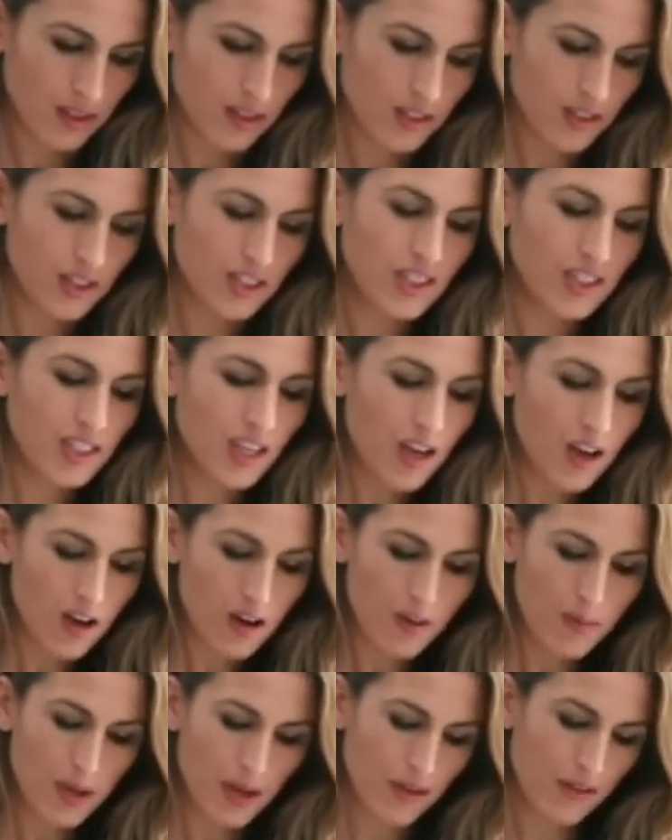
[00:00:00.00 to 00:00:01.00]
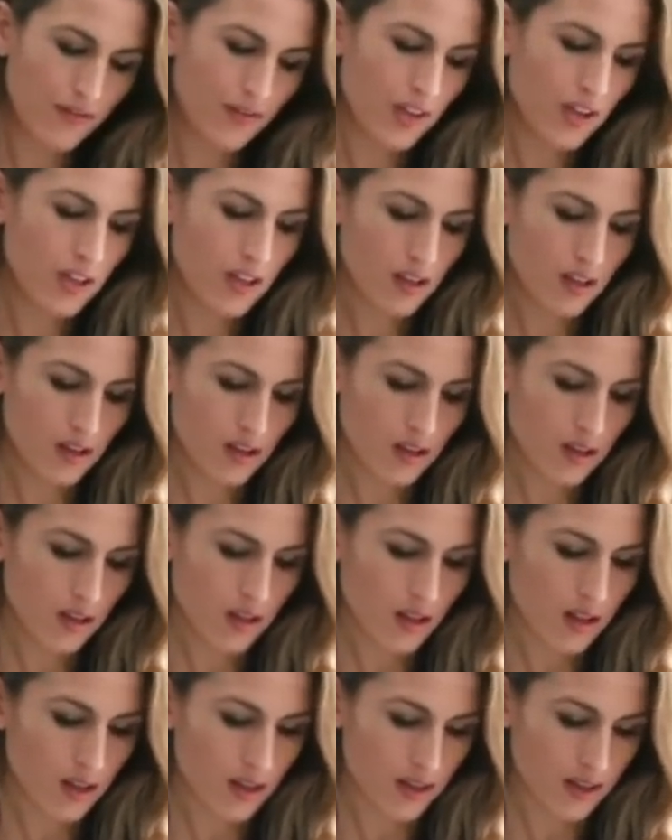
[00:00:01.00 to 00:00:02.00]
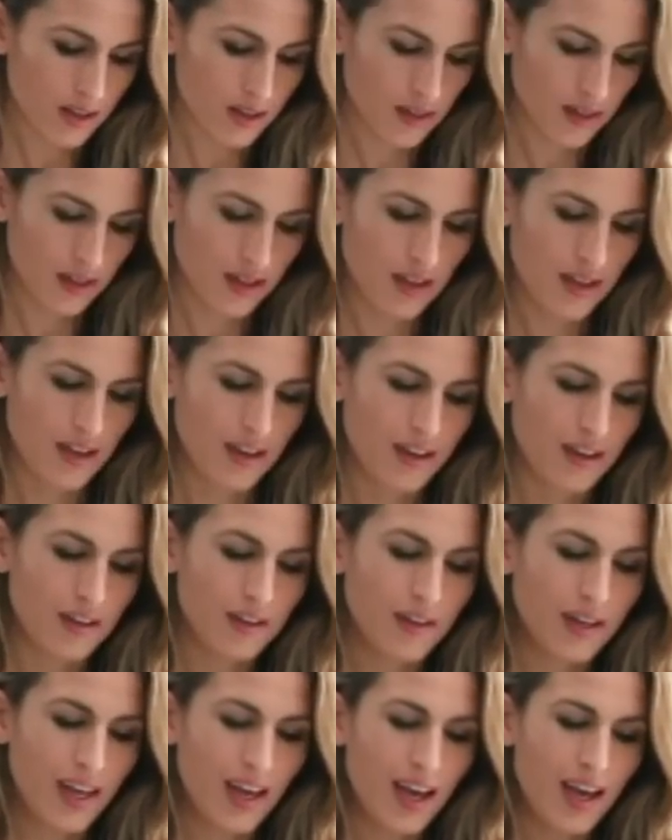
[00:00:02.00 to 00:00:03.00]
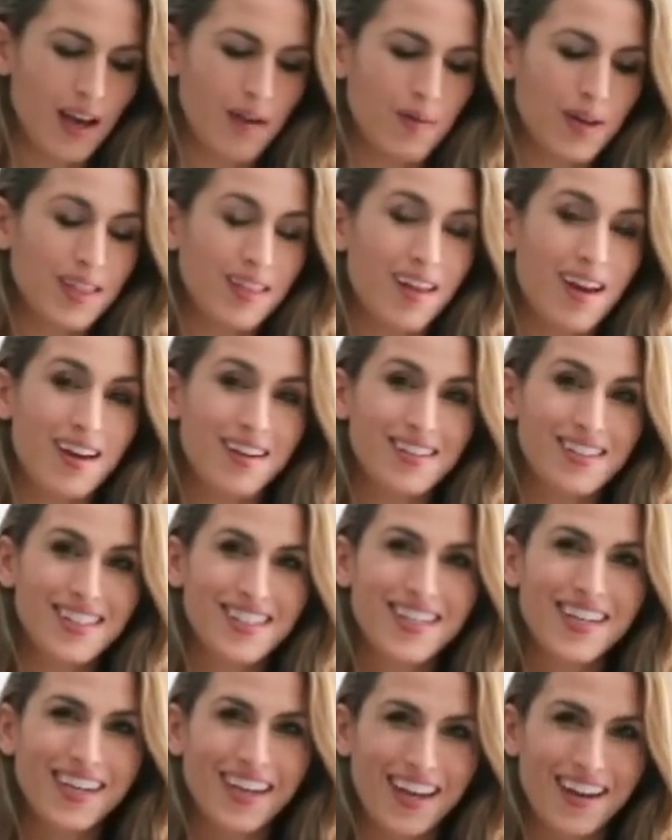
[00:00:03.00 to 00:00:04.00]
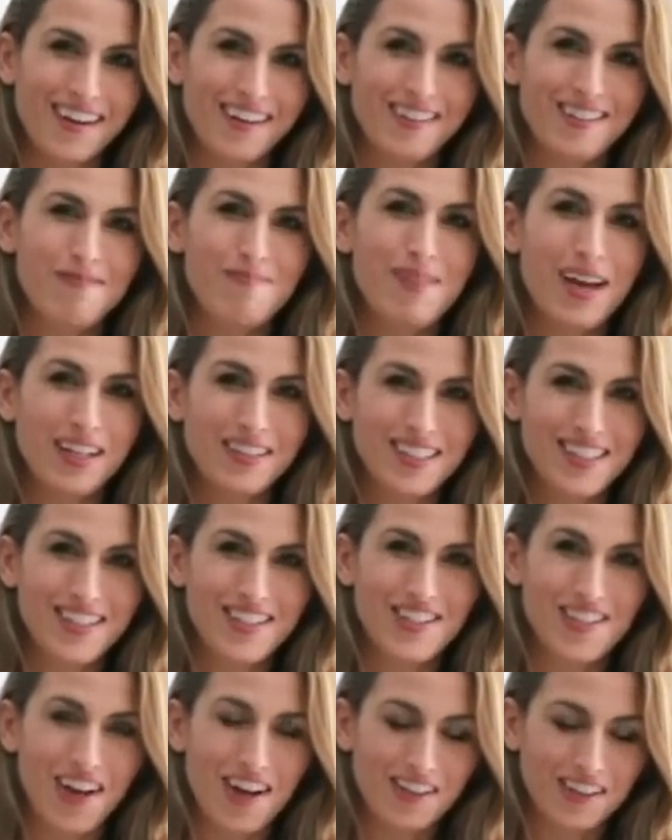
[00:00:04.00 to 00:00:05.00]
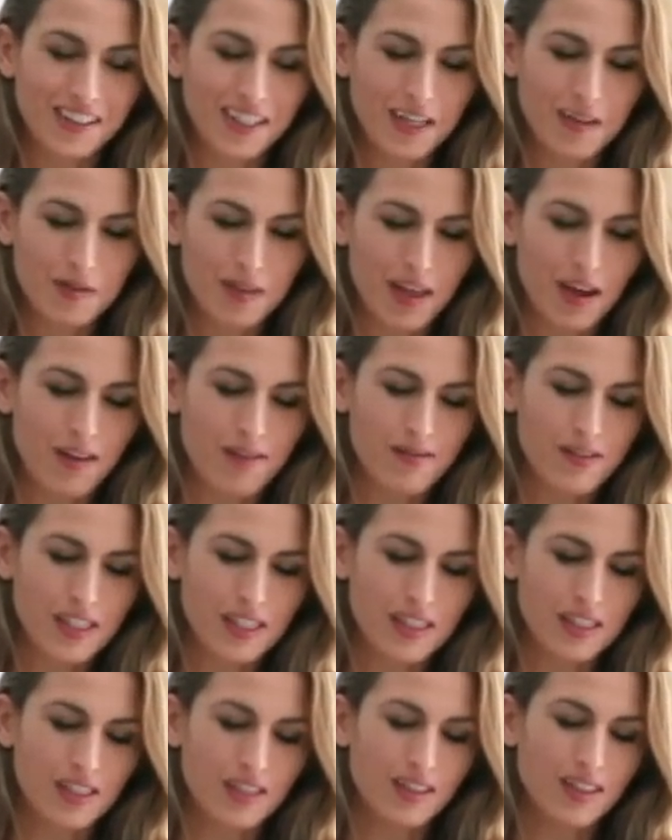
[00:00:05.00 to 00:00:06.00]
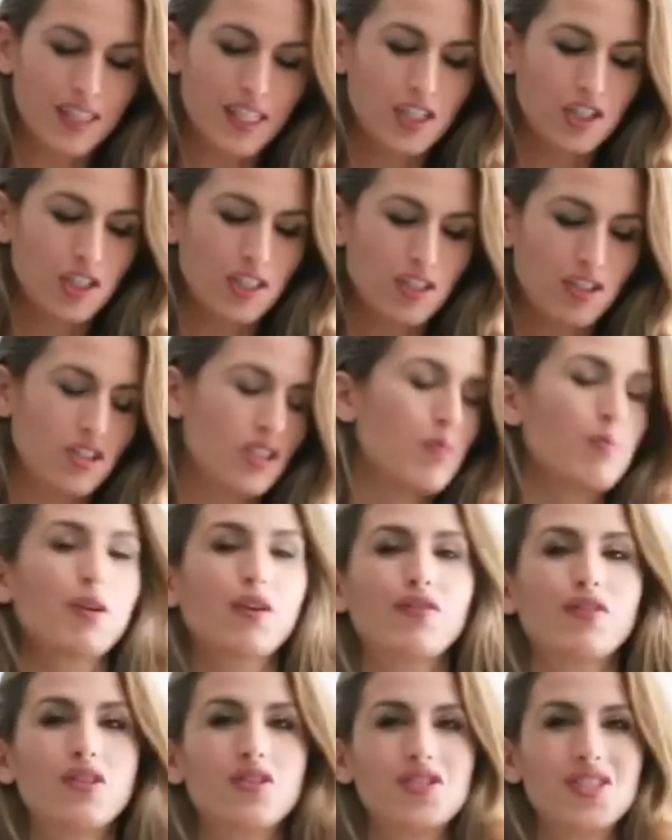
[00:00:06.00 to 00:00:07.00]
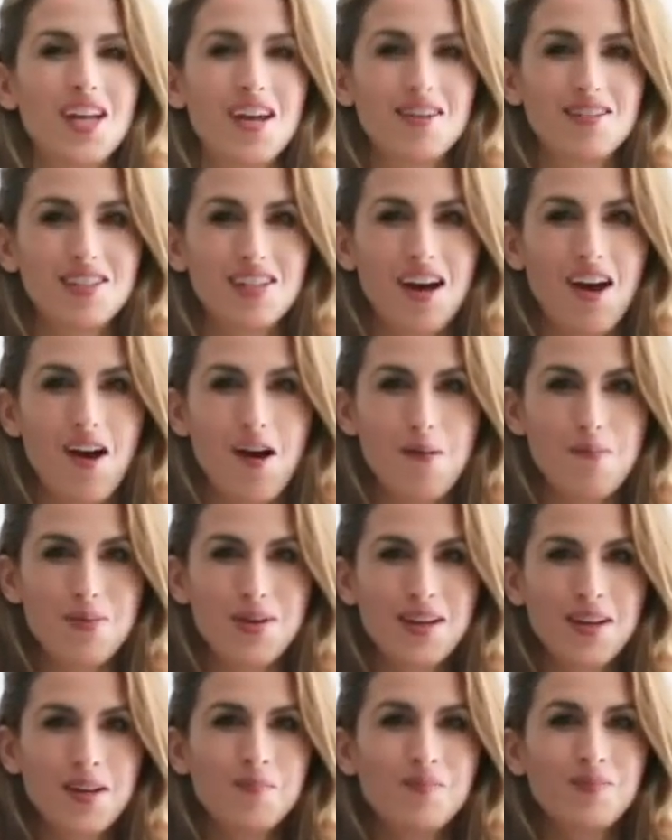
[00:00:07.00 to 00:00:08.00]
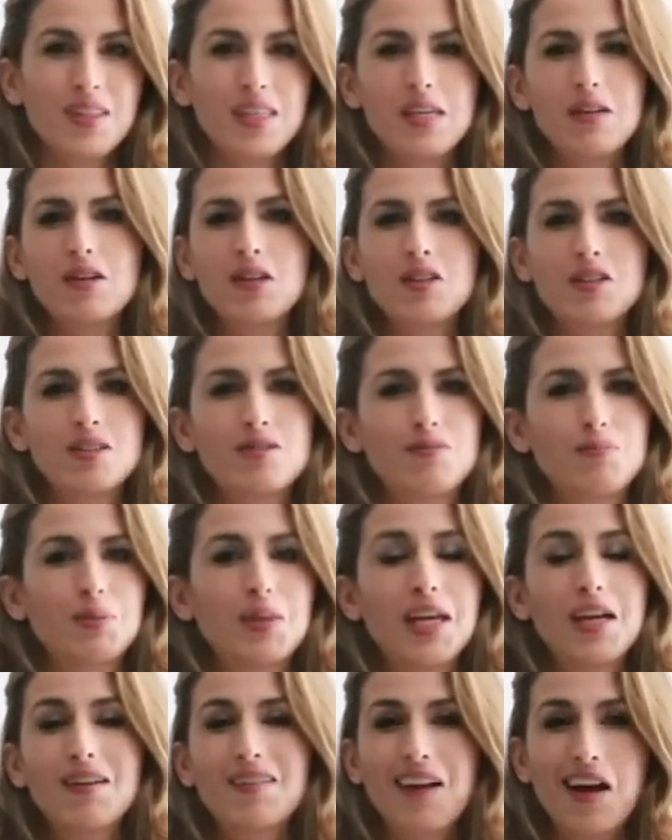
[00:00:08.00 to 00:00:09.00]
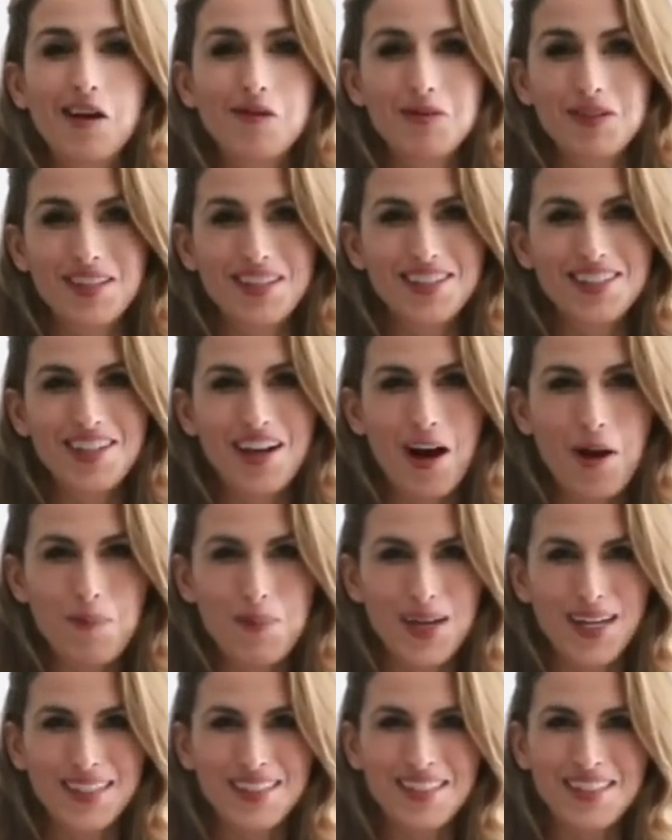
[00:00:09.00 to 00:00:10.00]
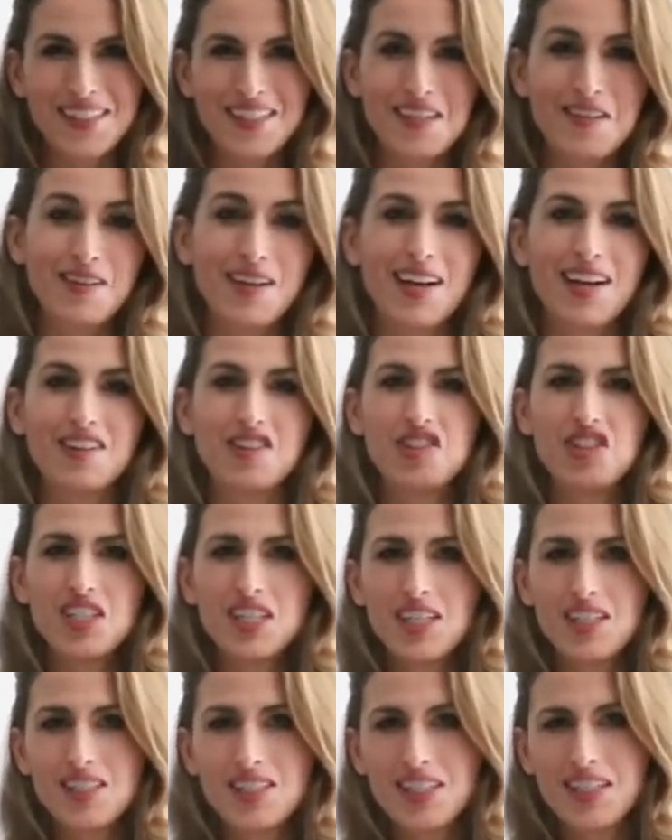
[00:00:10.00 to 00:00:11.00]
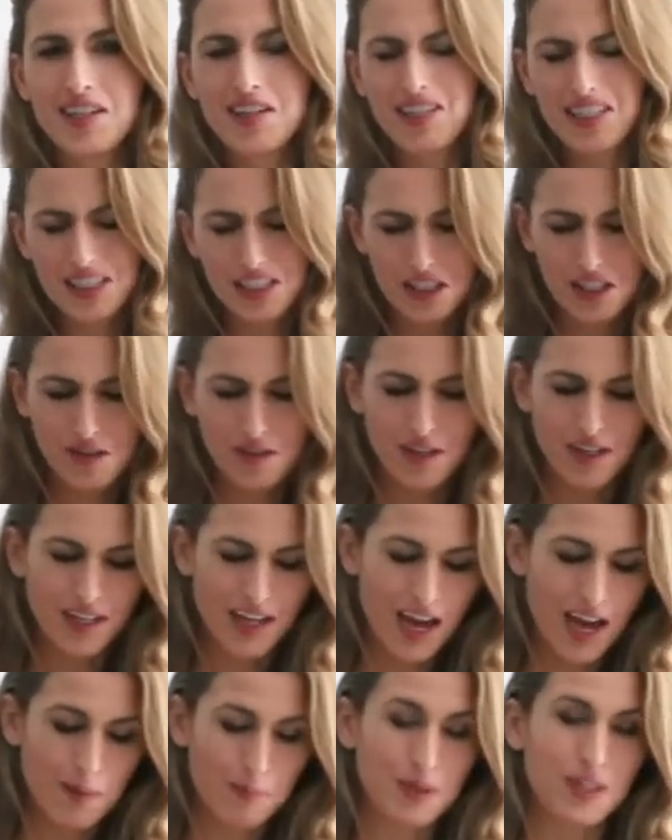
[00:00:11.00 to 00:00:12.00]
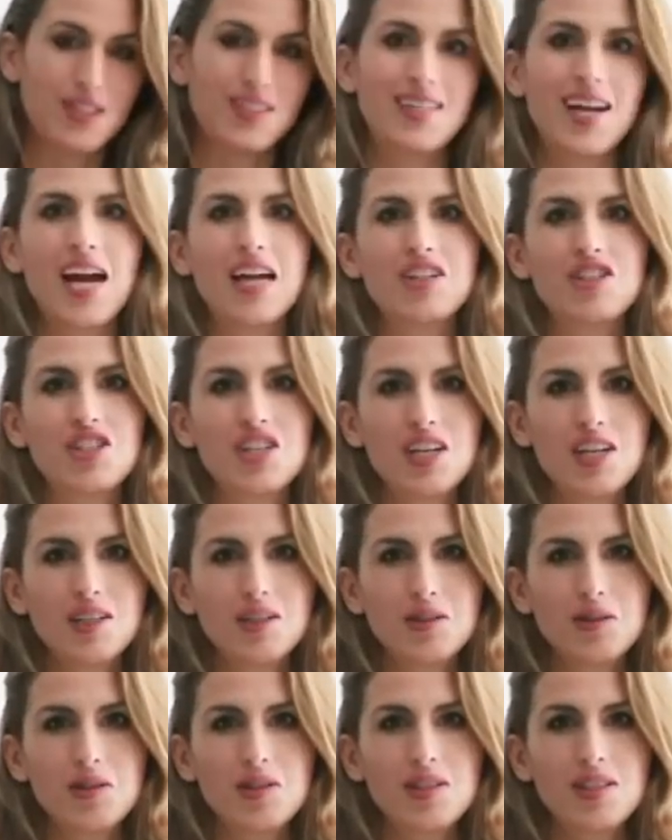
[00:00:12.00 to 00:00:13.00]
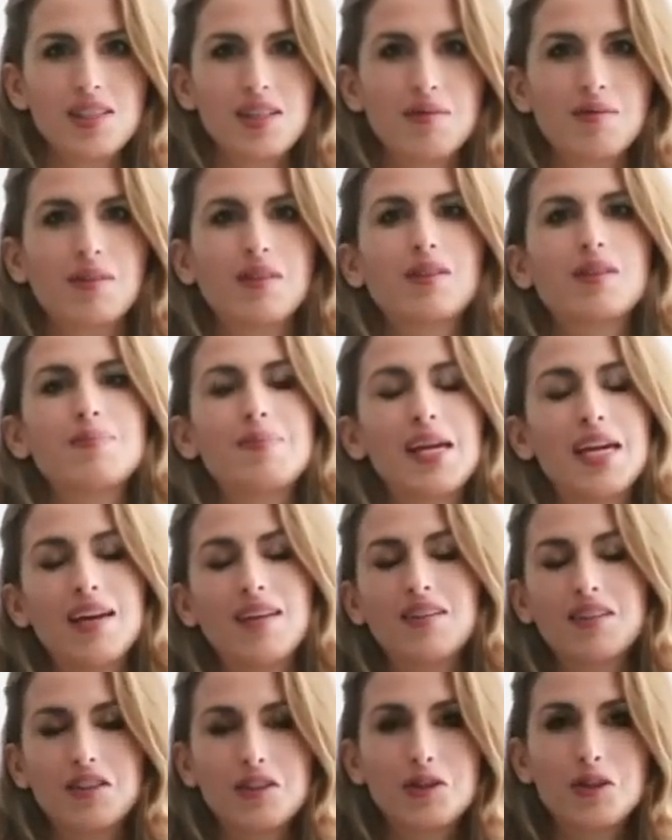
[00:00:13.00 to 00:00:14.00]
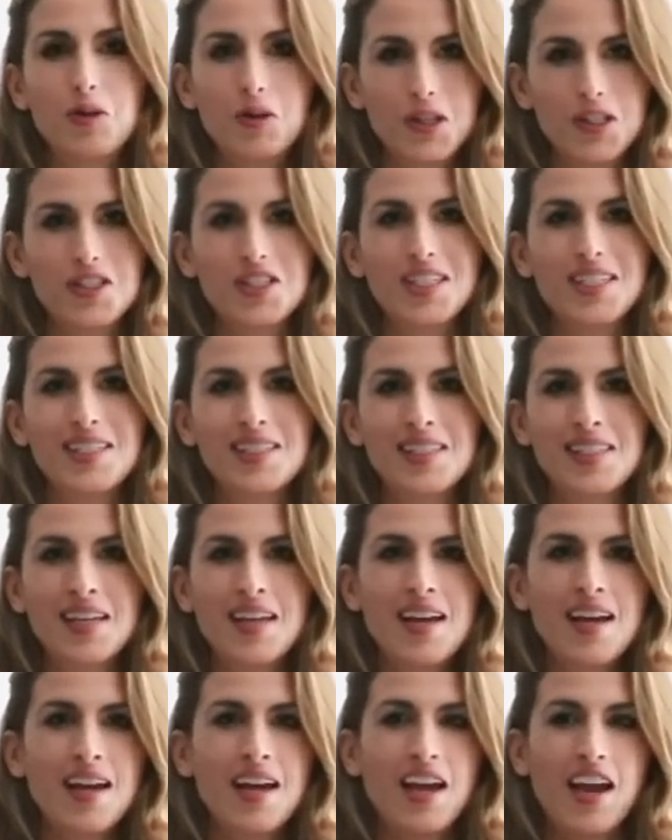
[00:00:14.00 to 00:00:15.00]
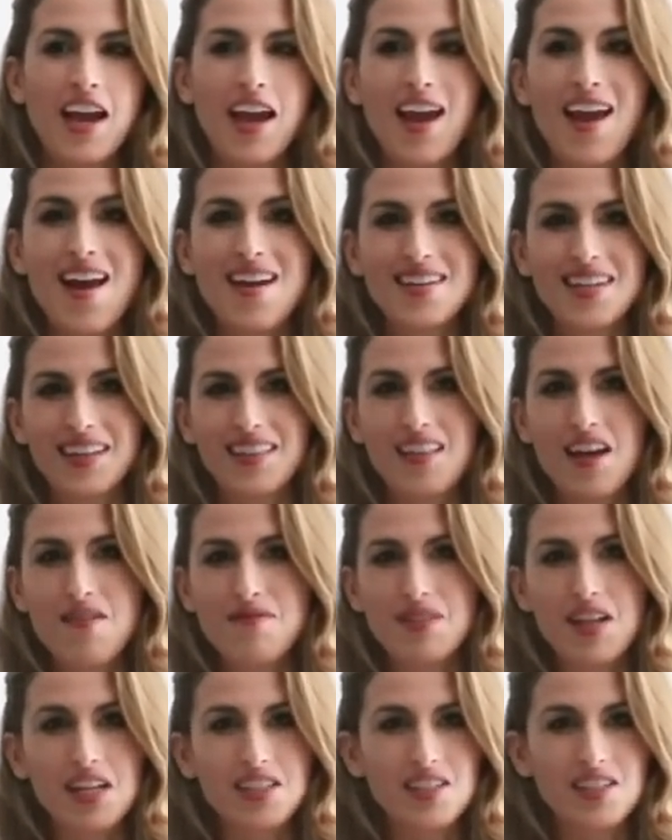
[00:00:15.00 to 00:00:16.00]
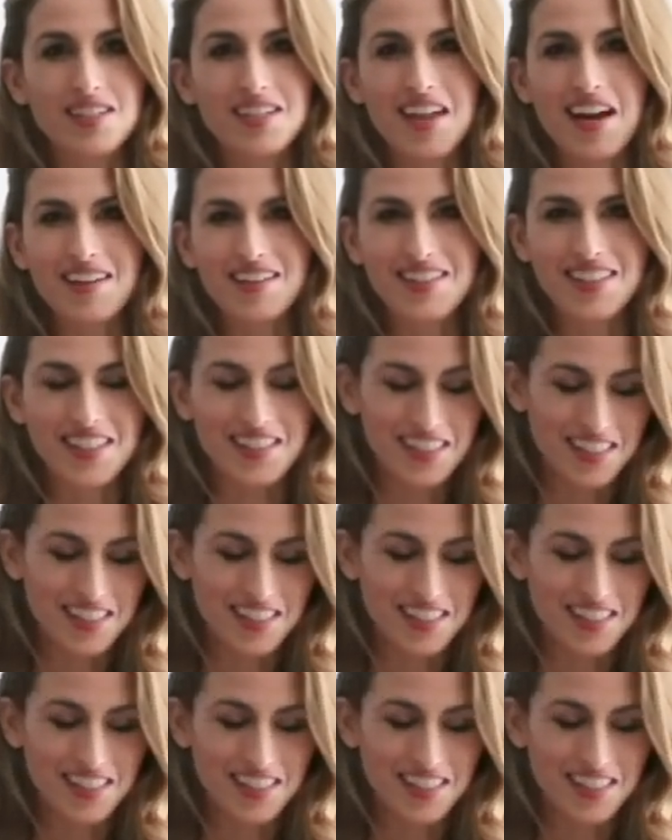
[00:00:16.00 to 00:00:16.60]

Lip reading: So beautiful. Okay, one last look at our melted chocolate with all of these delicious superfoods on top. You can play around with your toppings. You could add chia seeds, you could add pistachios, make it look gorgeous. And I love lots of nuts and